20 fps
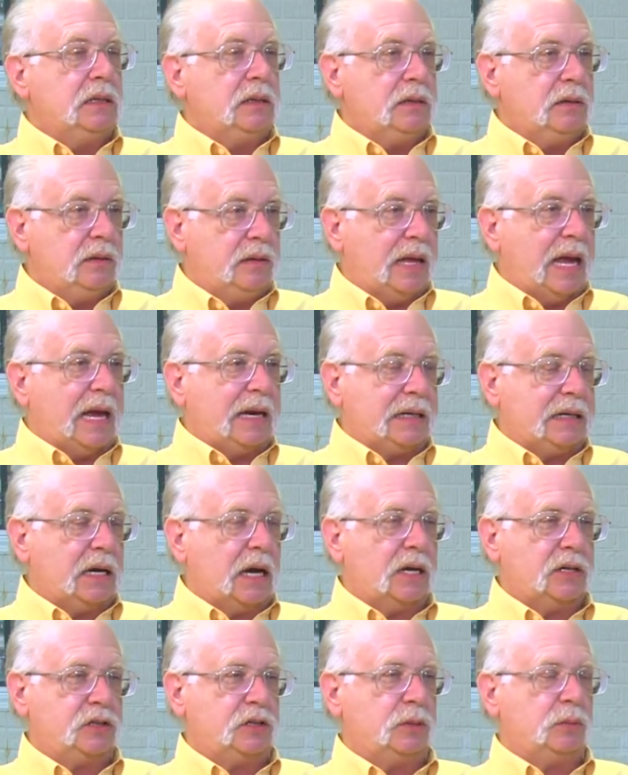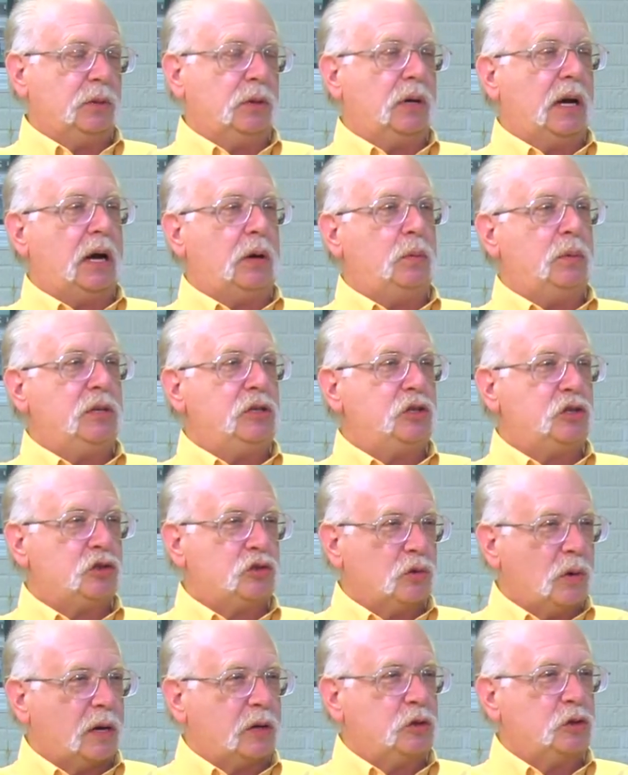yeah. that customer, how we
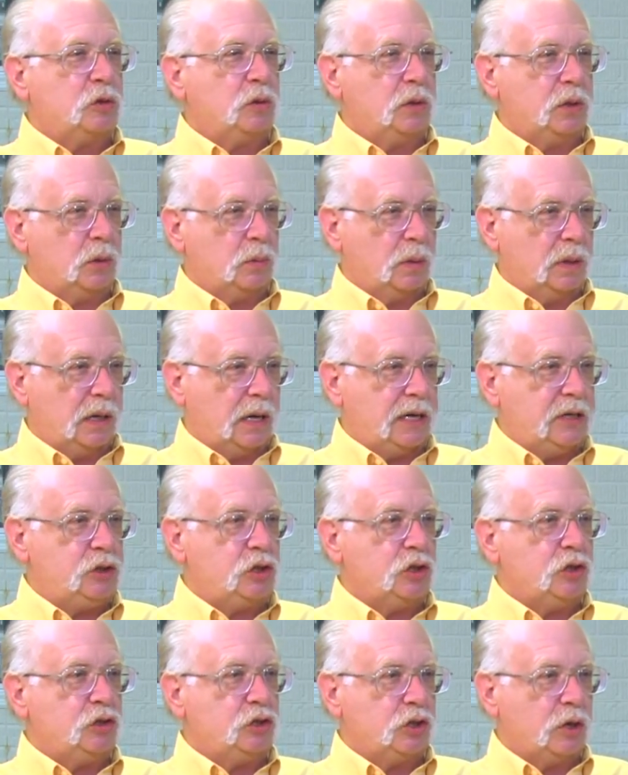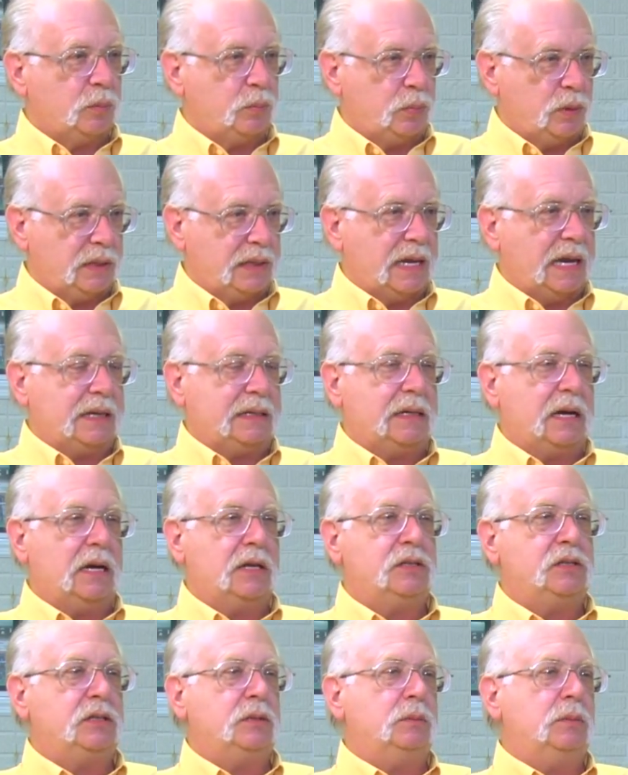structure the relationship with that
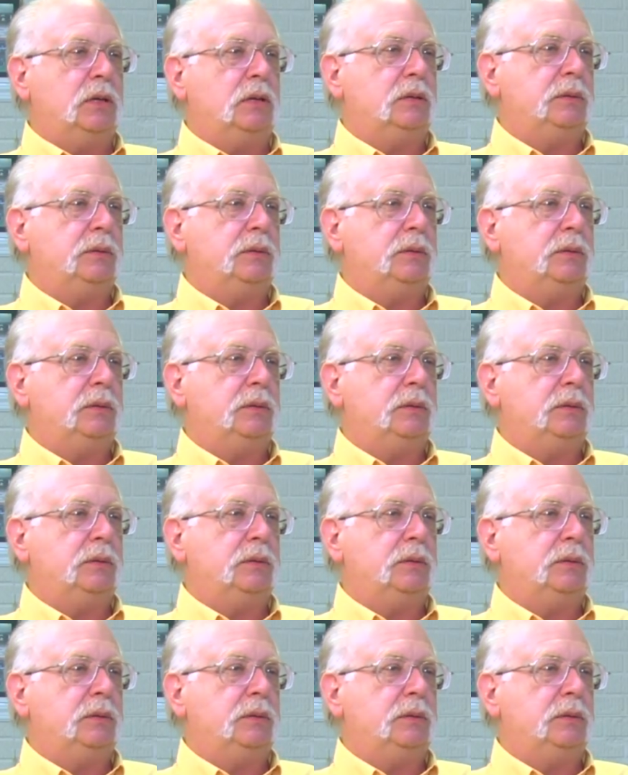customer.